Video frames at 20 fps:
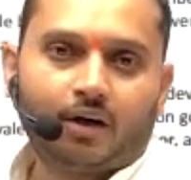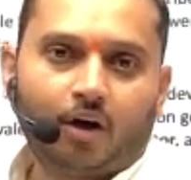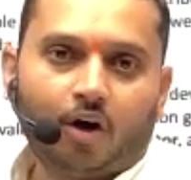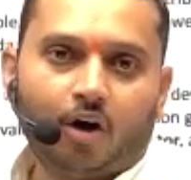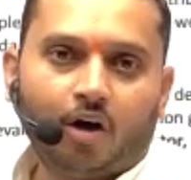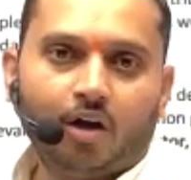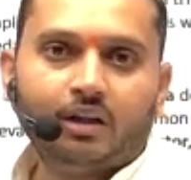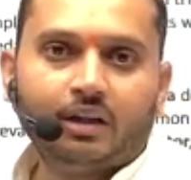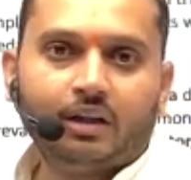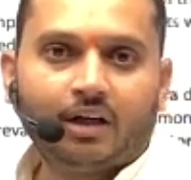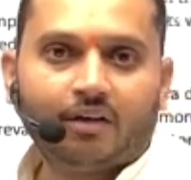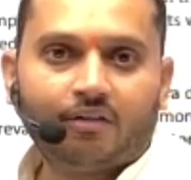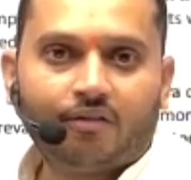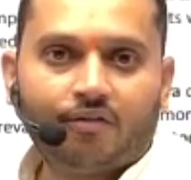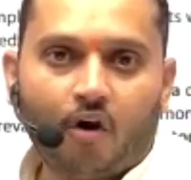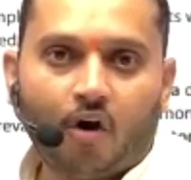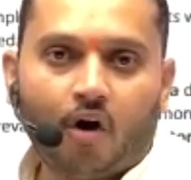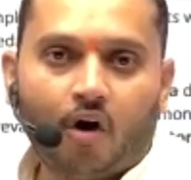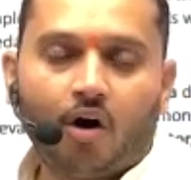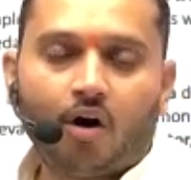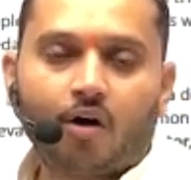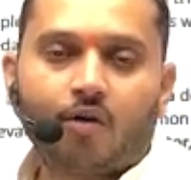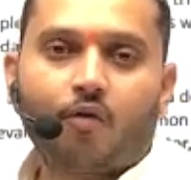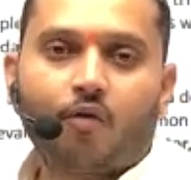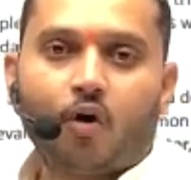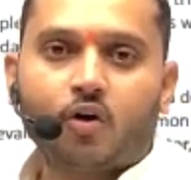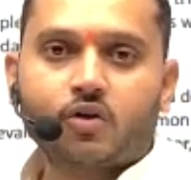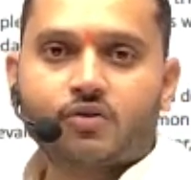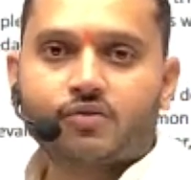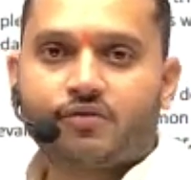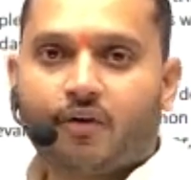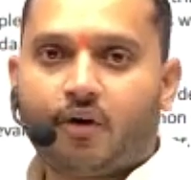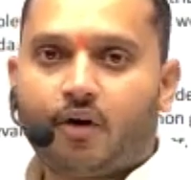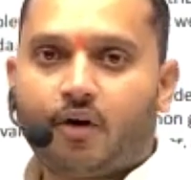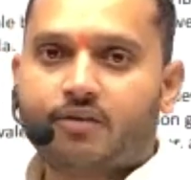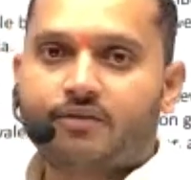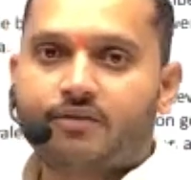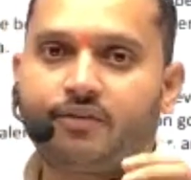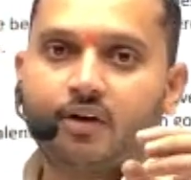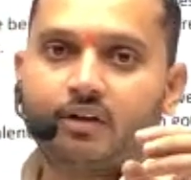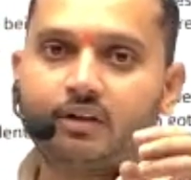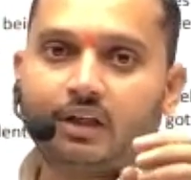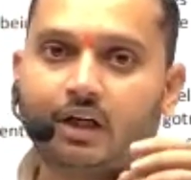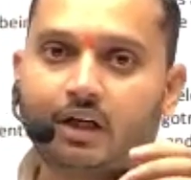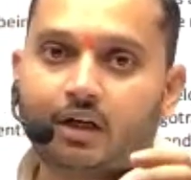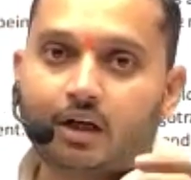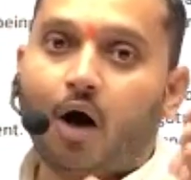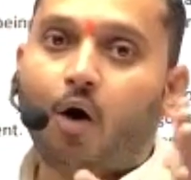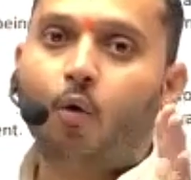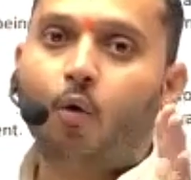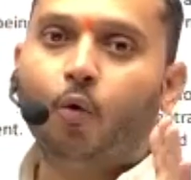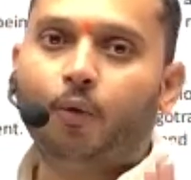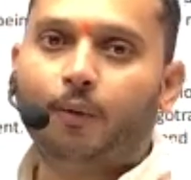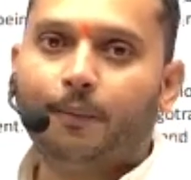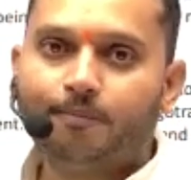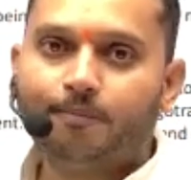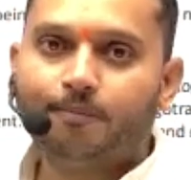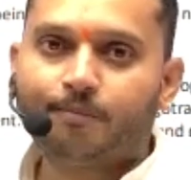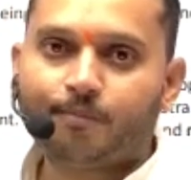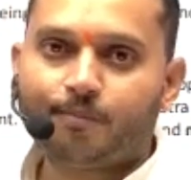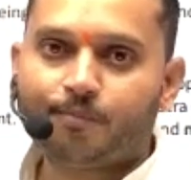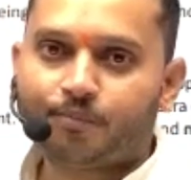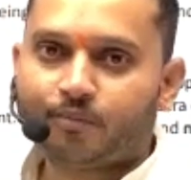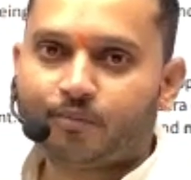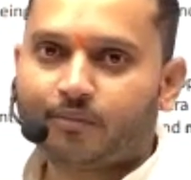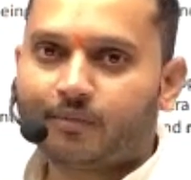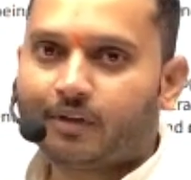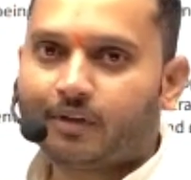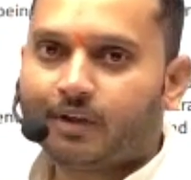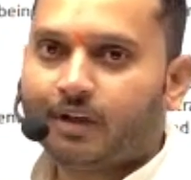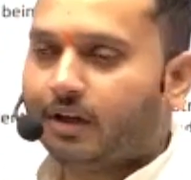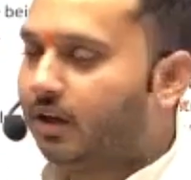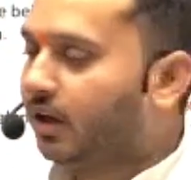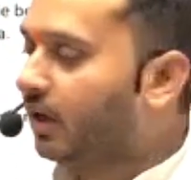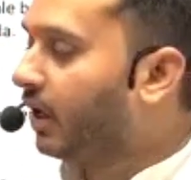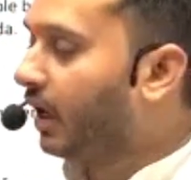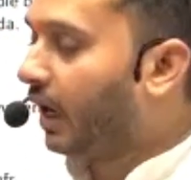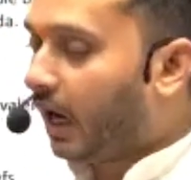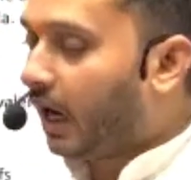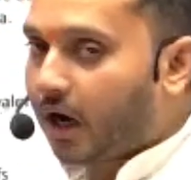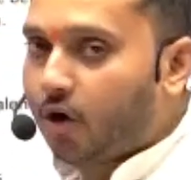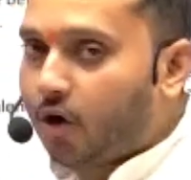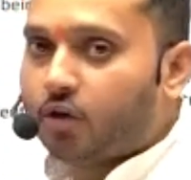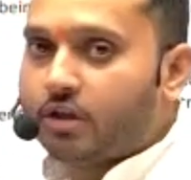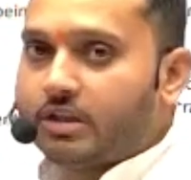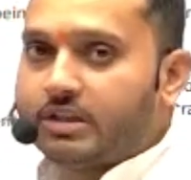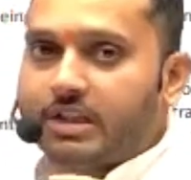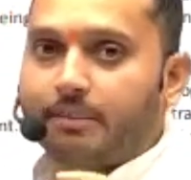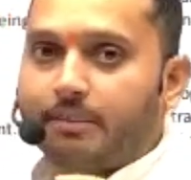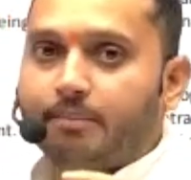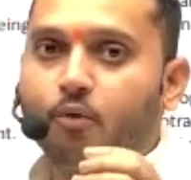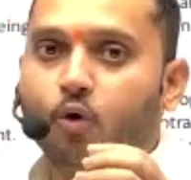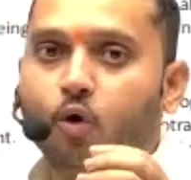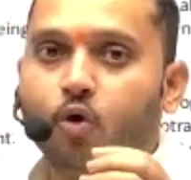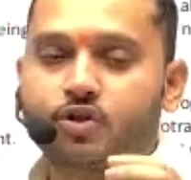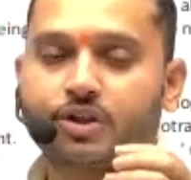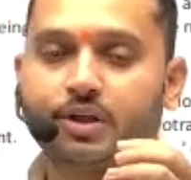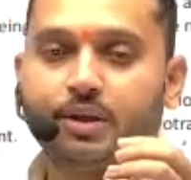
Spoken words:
all the war was fought for the cow. Cow is the most